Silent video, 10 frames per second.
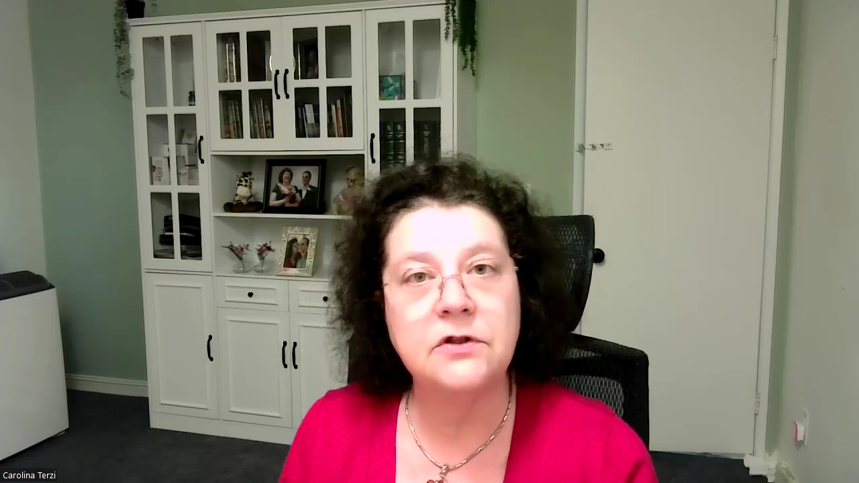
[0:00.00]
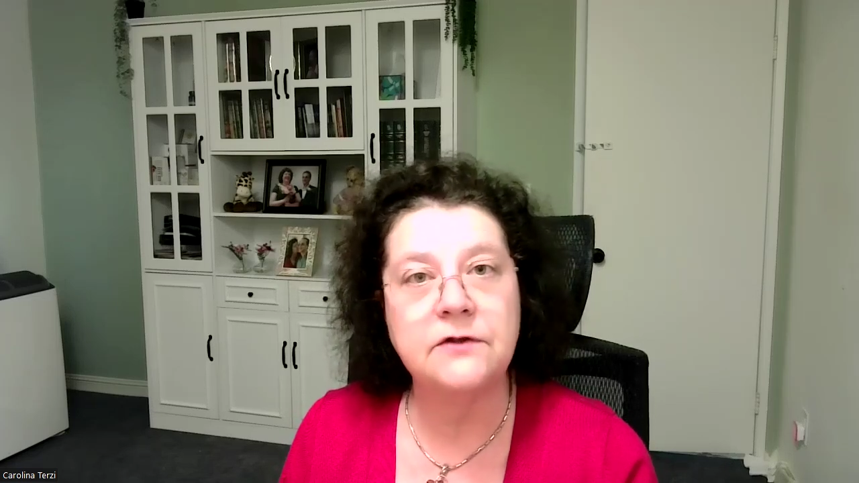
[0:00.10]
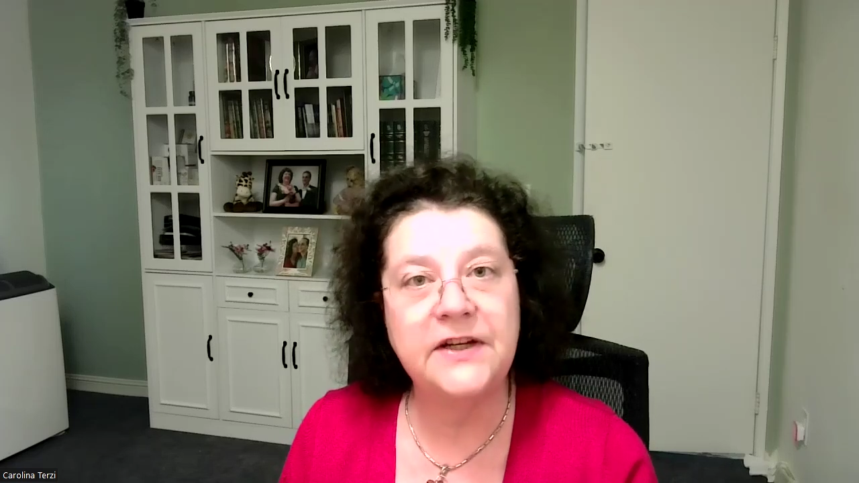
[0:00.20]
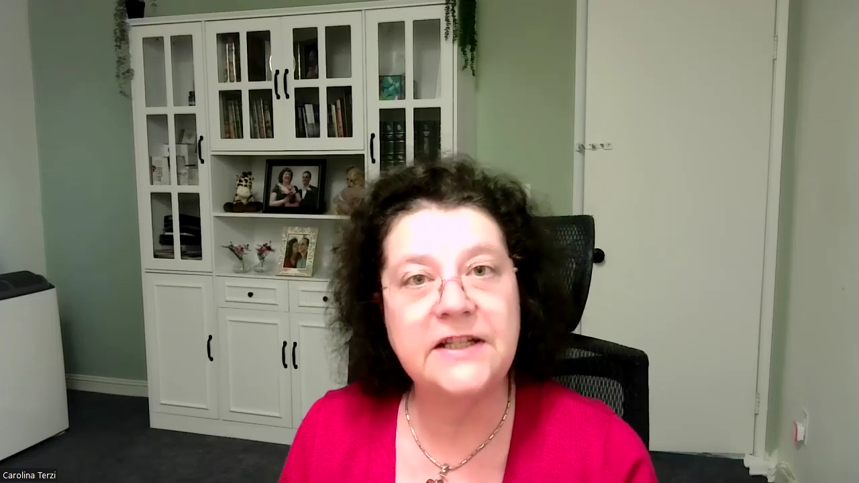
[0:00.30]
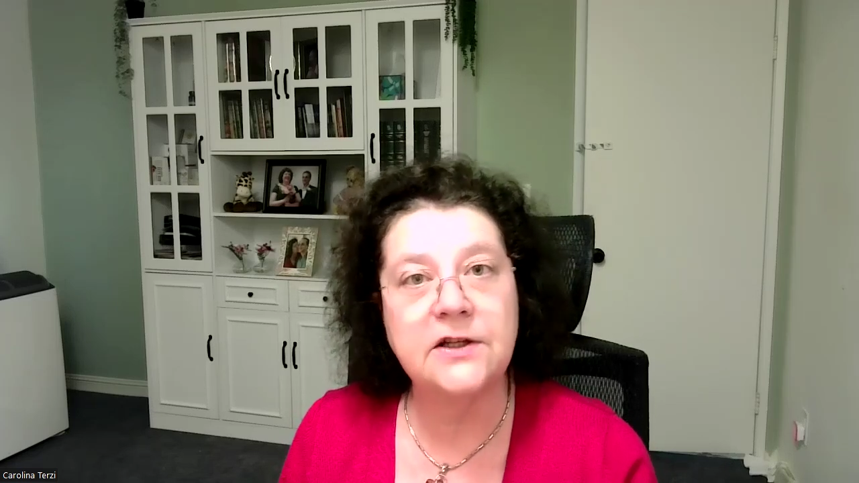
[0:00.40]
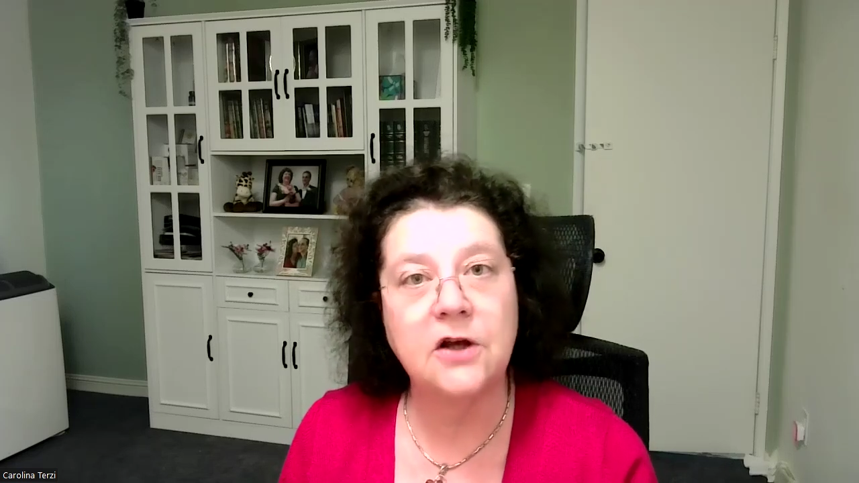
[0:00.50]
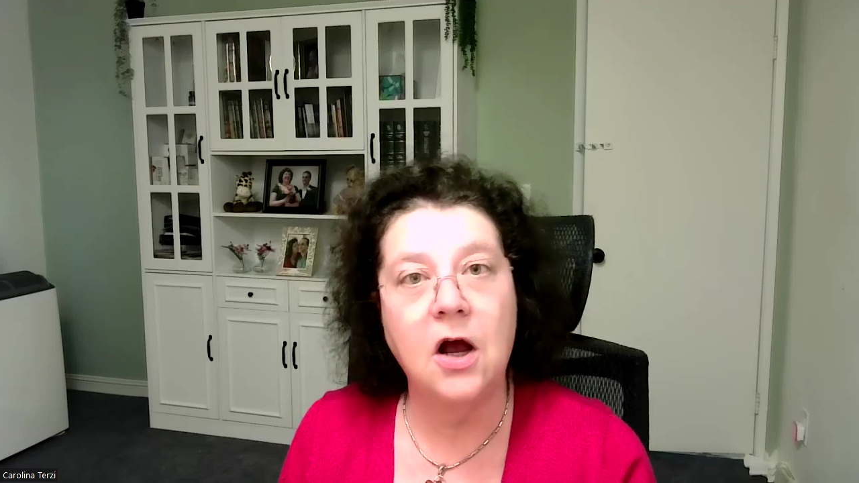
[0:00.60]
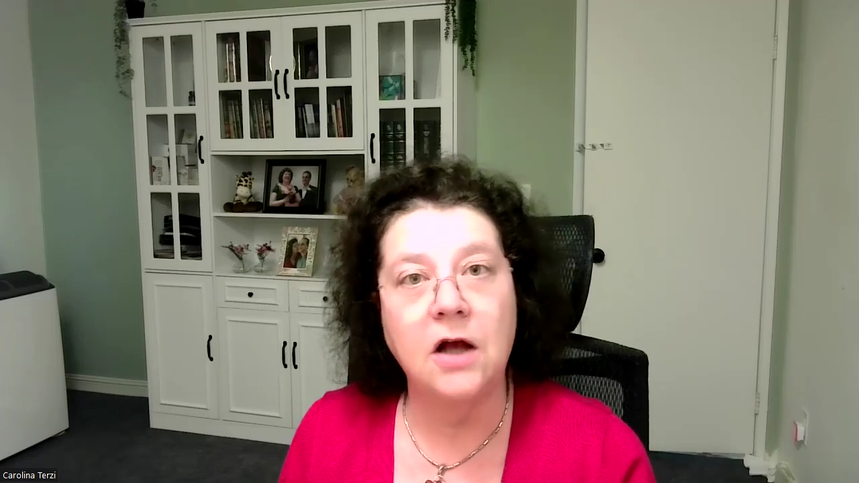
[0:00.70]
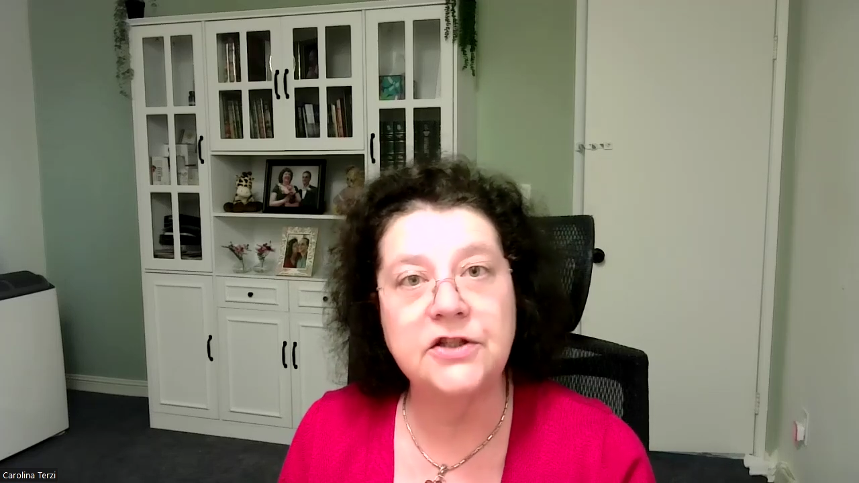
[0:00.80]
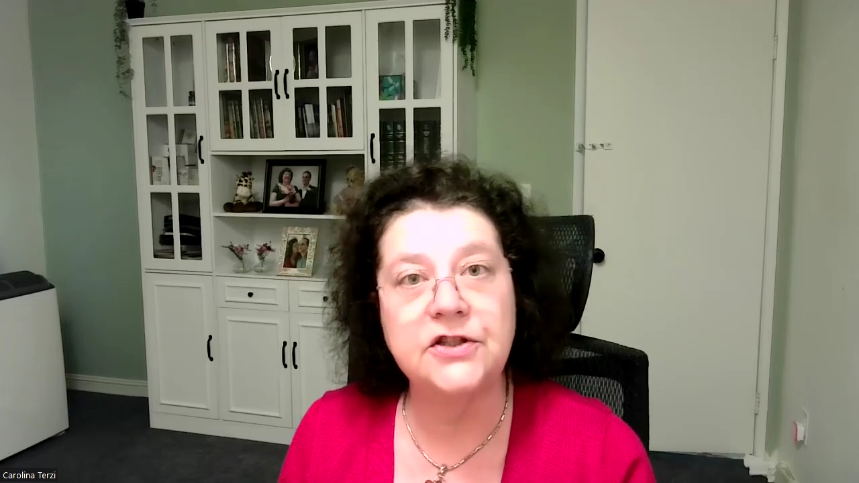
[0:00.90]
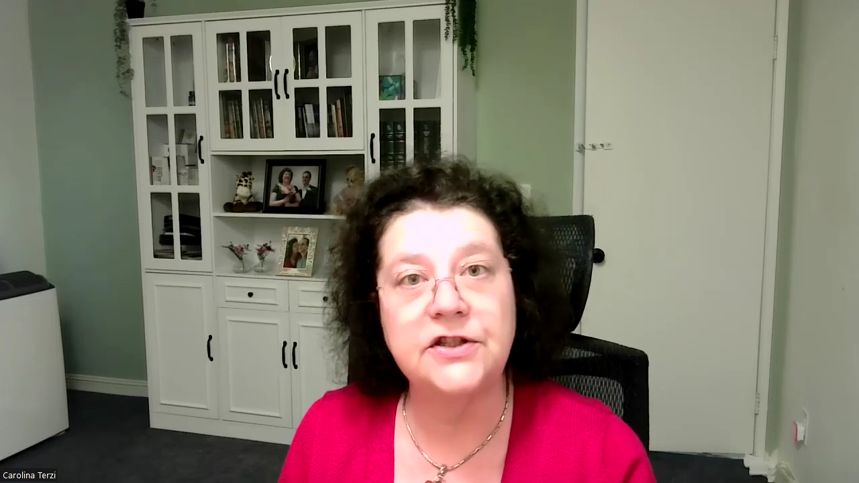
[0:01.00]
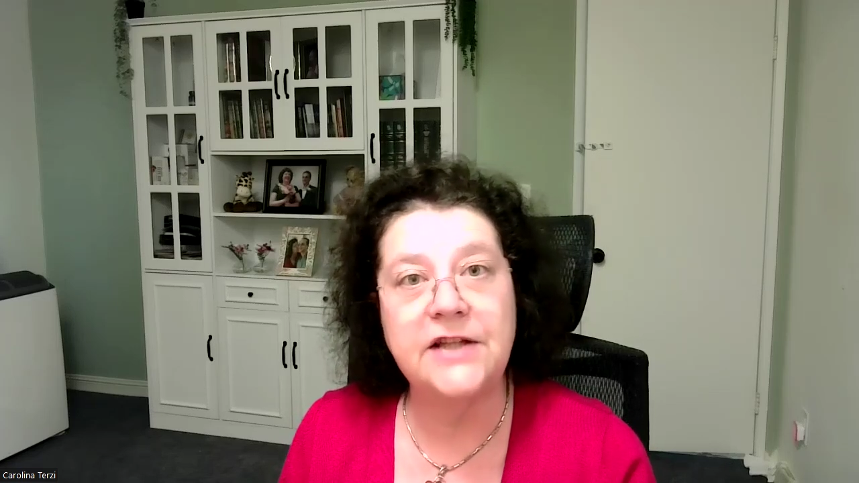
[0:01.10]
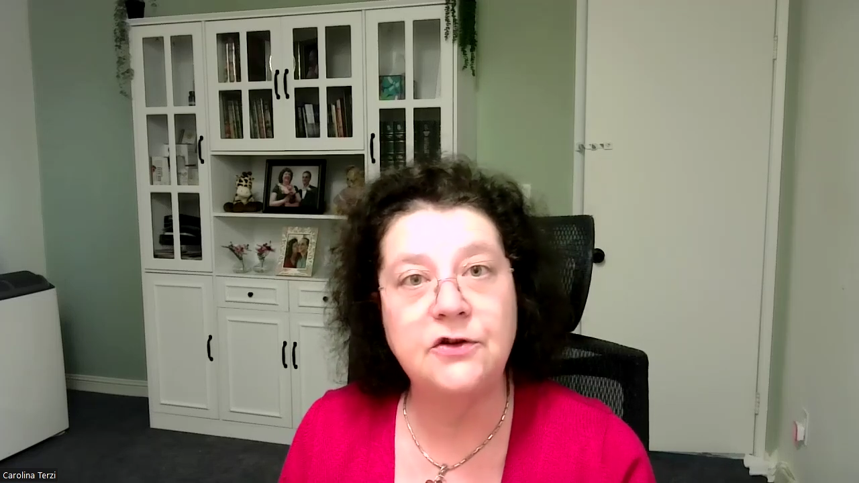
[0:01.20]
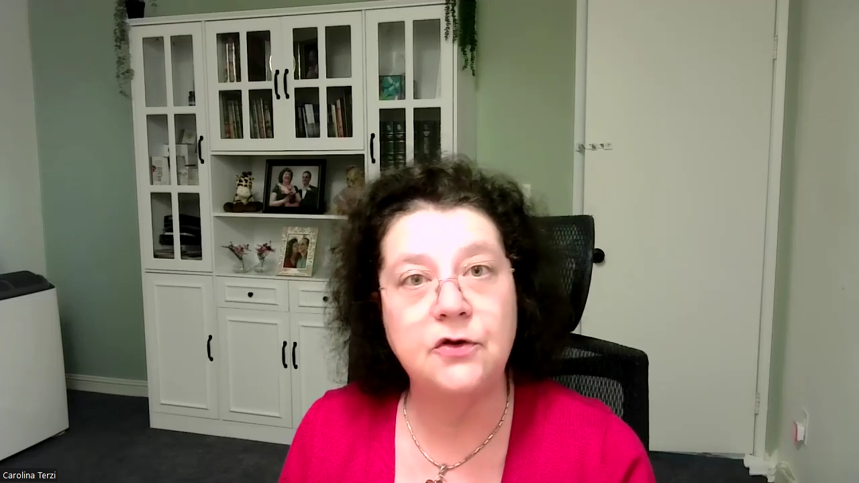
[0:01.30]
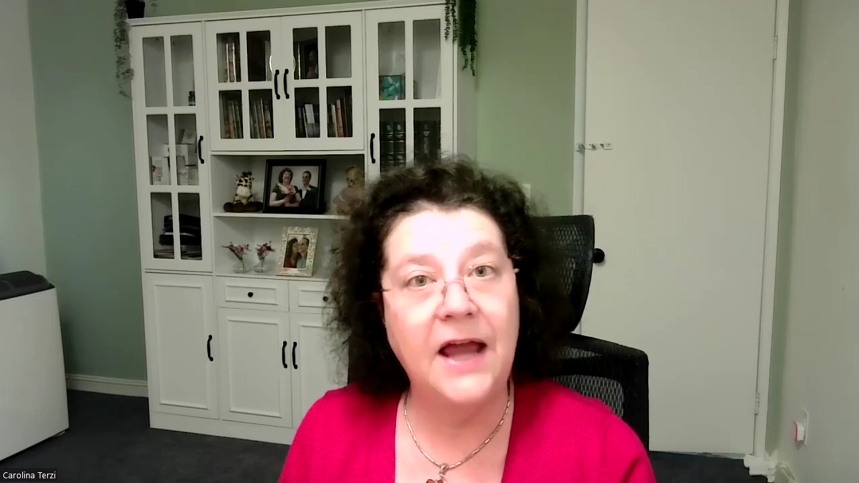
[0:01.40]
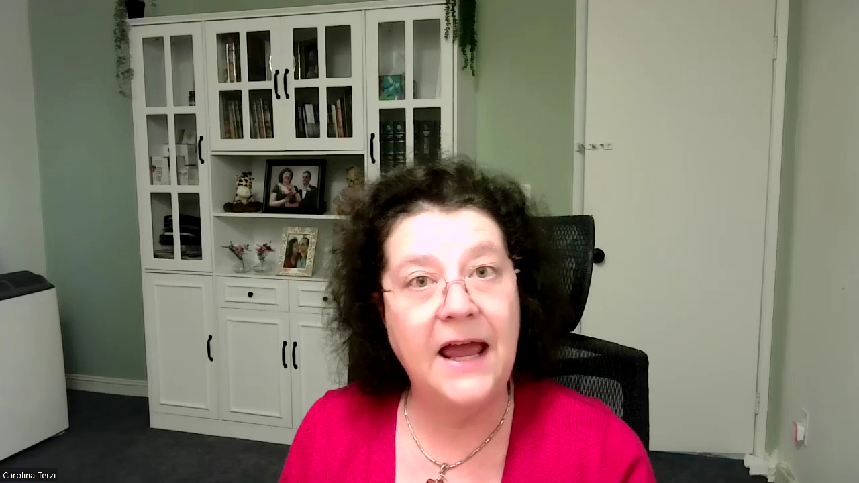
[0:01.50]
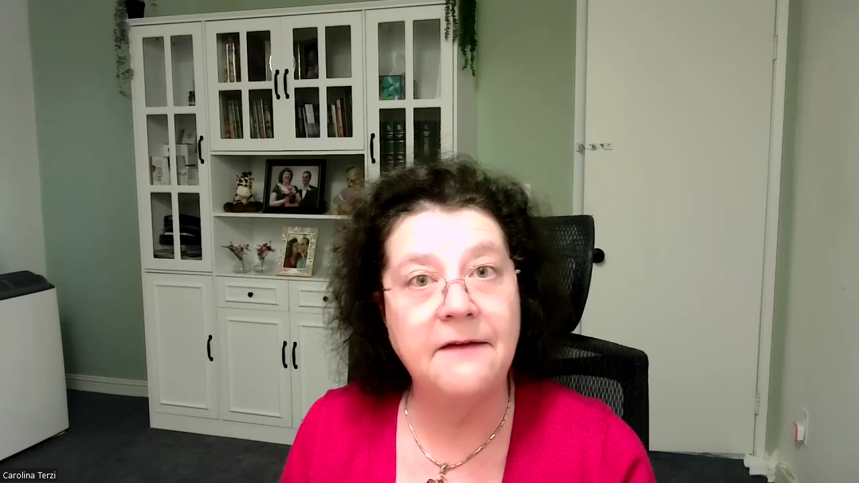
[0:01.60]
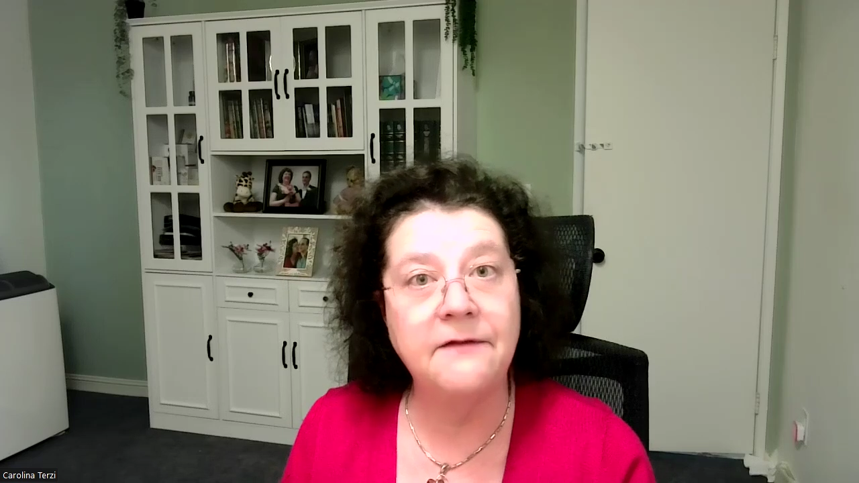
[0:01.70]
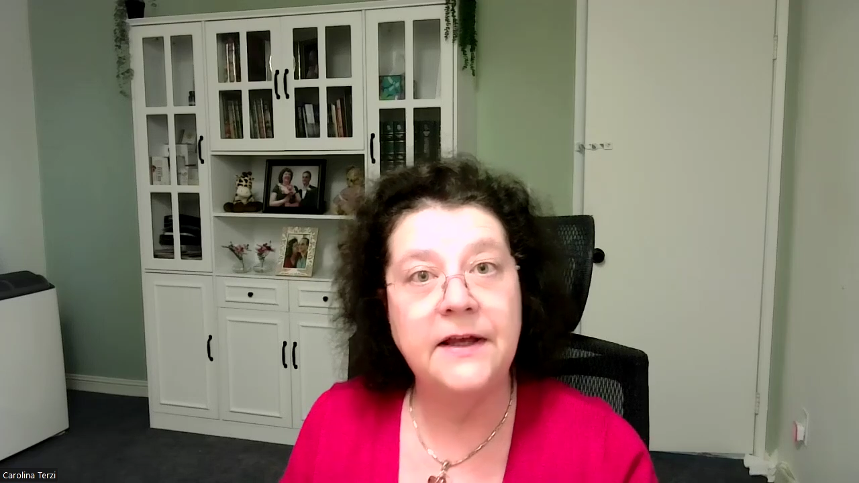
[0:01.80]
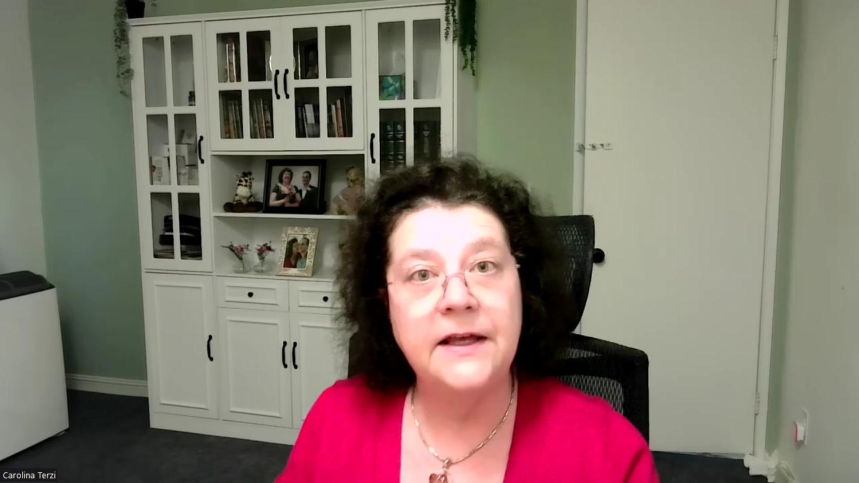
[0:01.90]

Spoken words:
those fixed costs that you have.